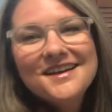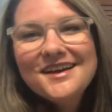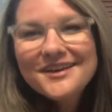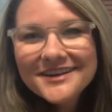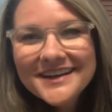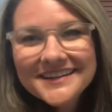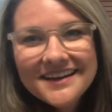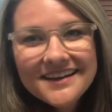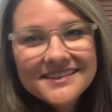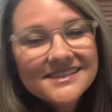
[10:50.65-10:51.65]
All right,
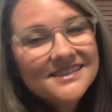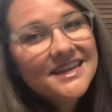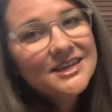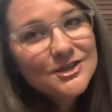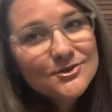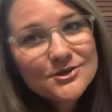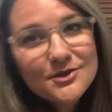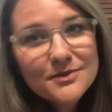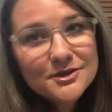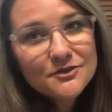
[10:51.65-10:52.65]
guys. Thank you so
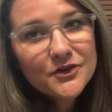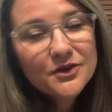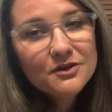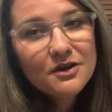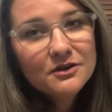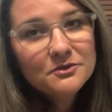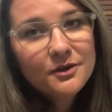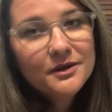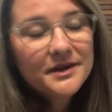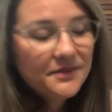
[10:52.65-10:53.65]
much for your hard
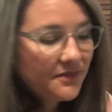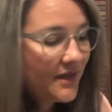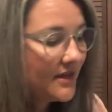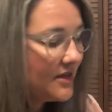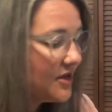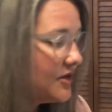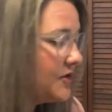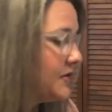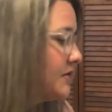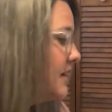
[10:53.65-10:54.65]
work, and thank you